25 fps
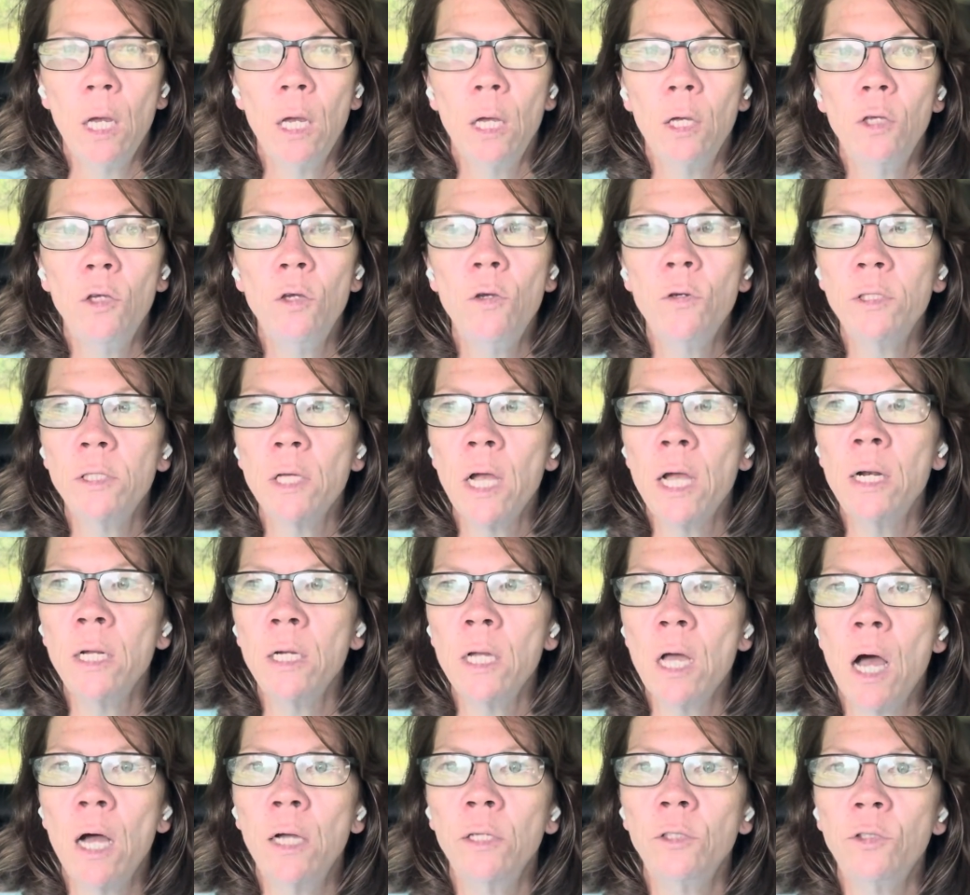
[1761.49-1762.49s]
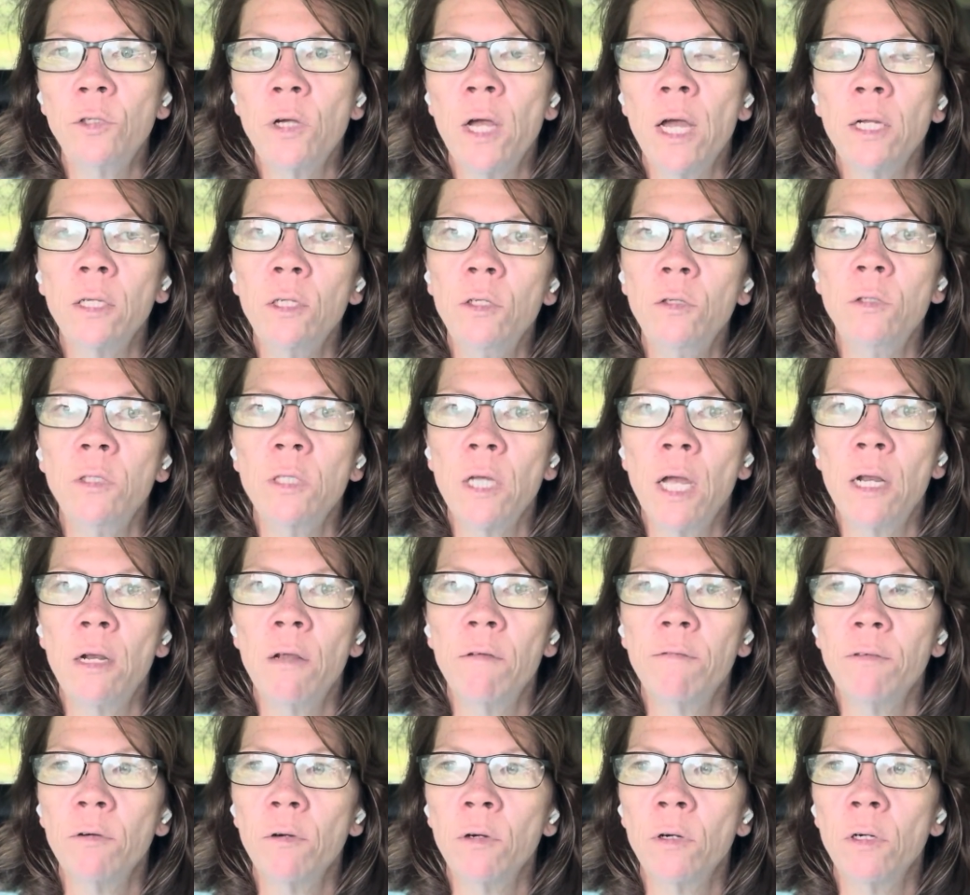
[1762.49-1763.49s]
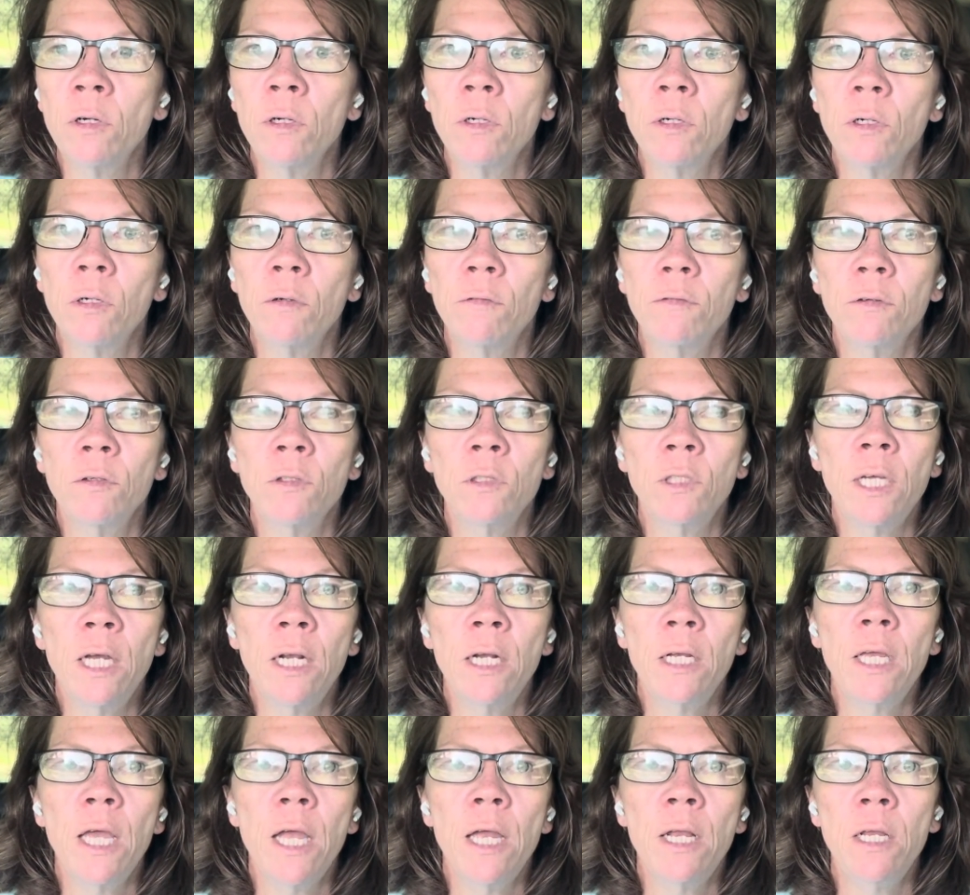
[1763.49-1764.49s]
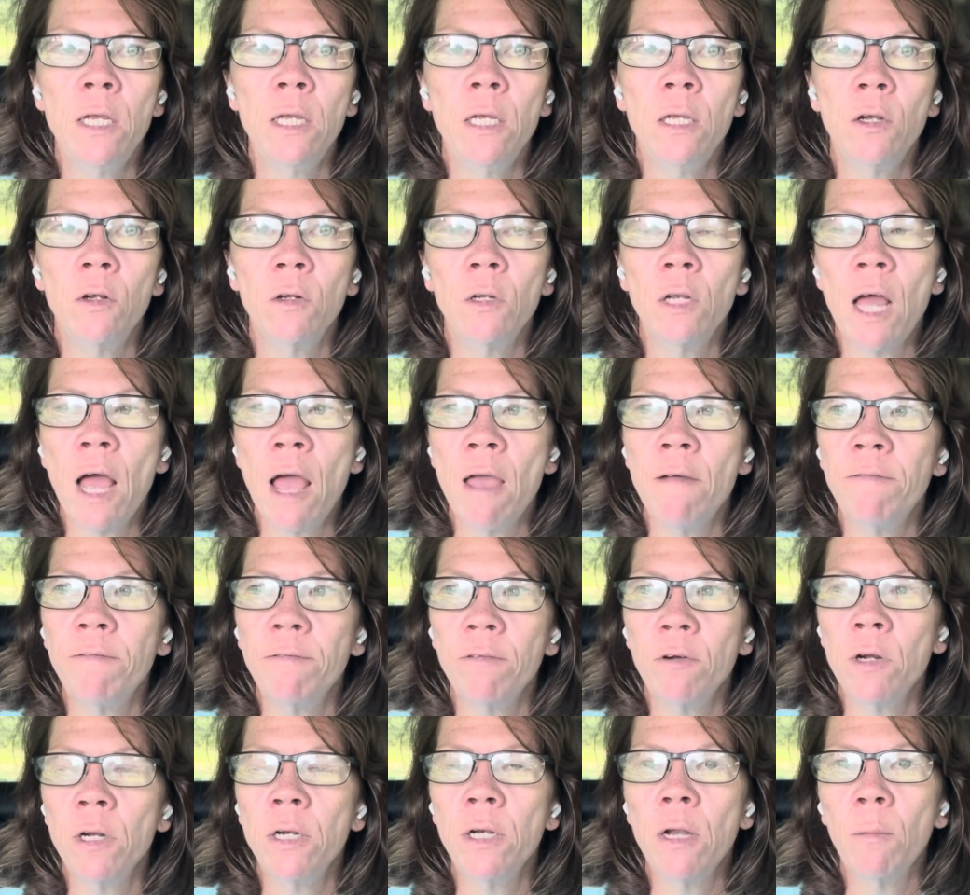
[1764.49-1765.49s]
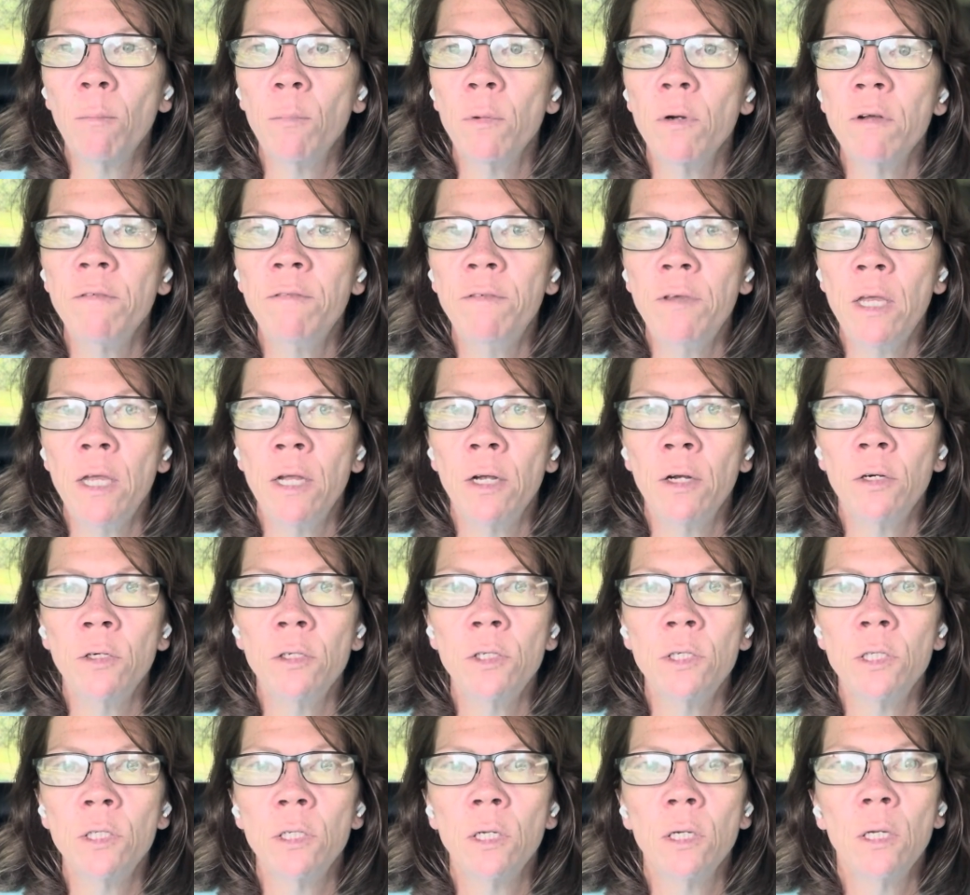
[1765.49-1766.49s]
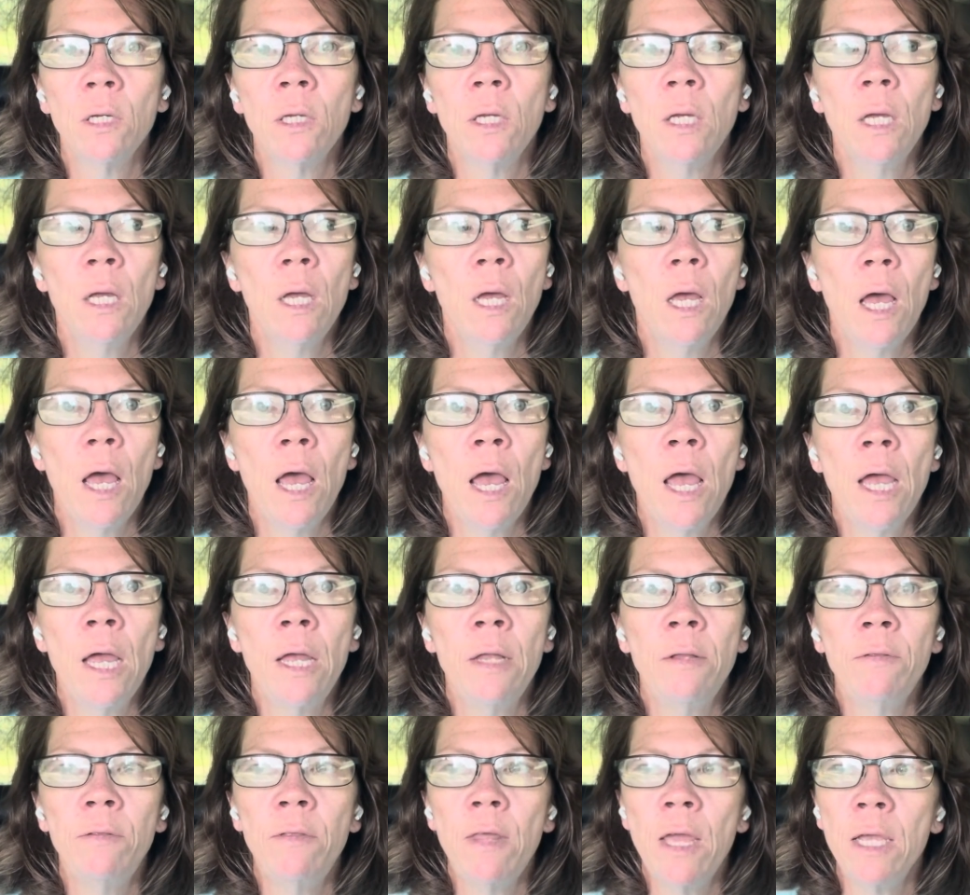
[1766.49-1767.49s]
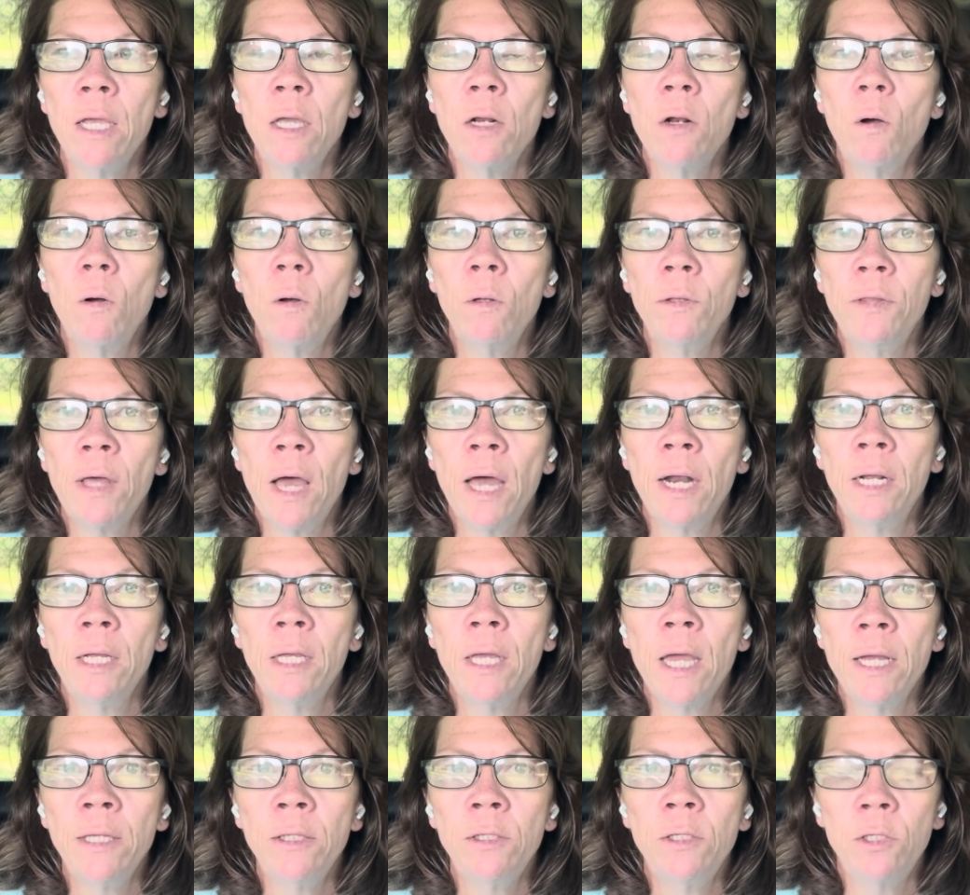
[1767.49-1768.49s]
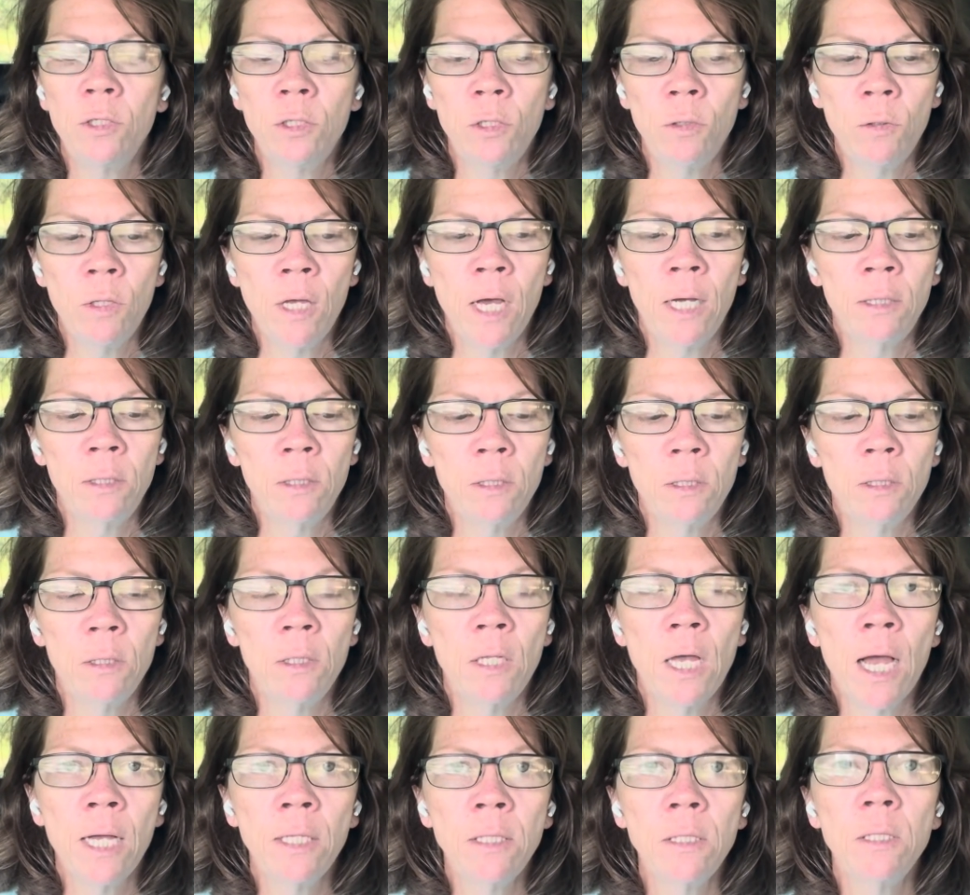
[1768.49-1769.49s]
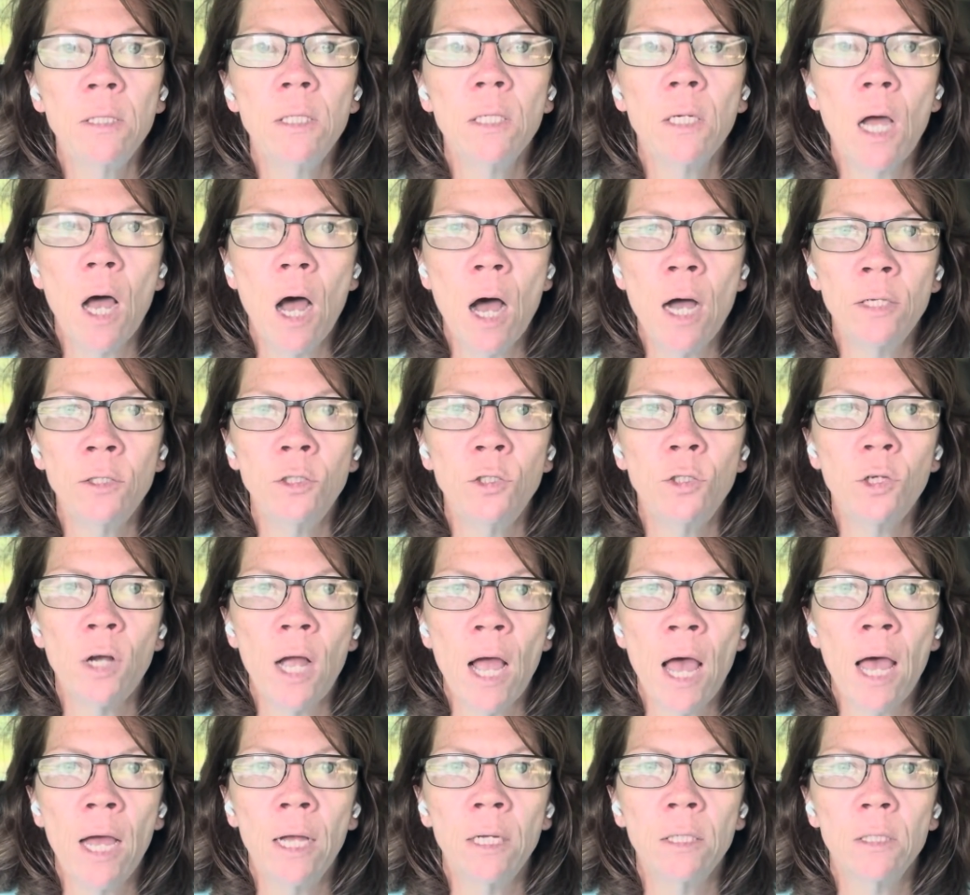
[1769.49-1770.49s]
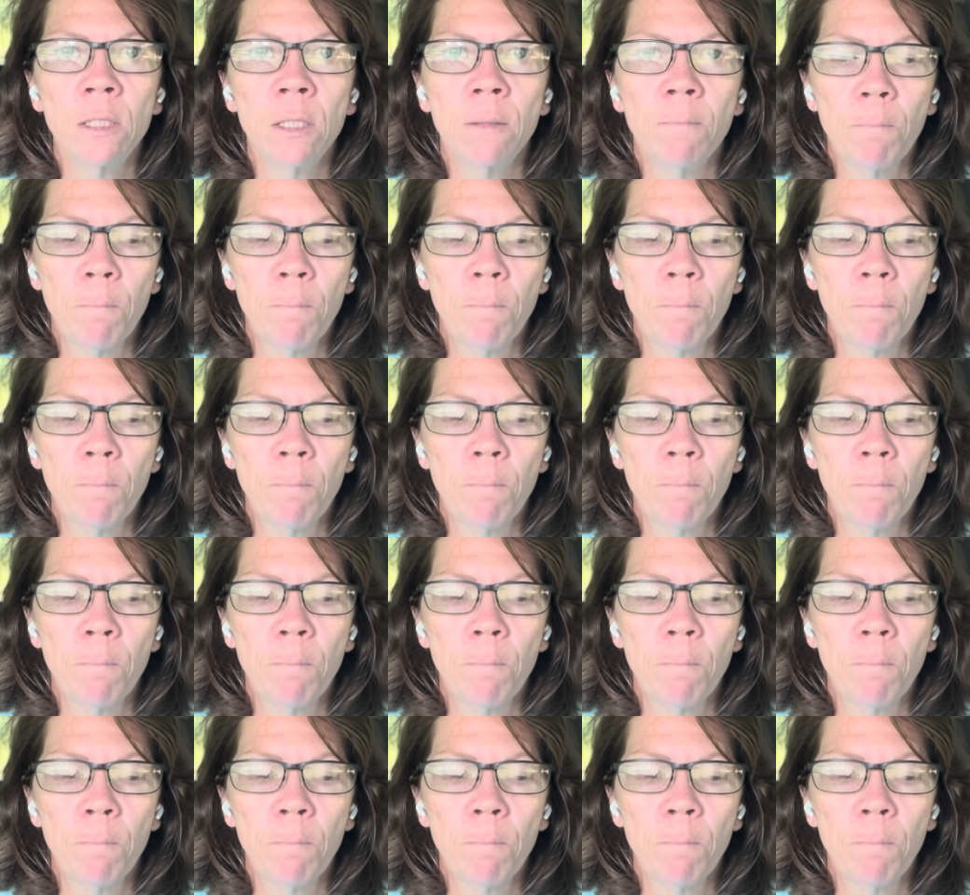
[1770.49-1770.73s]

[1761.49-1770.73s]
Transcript: You sign a contract, you sign it for dedicating your life for a number of years, and they can hold that against you. That's the contract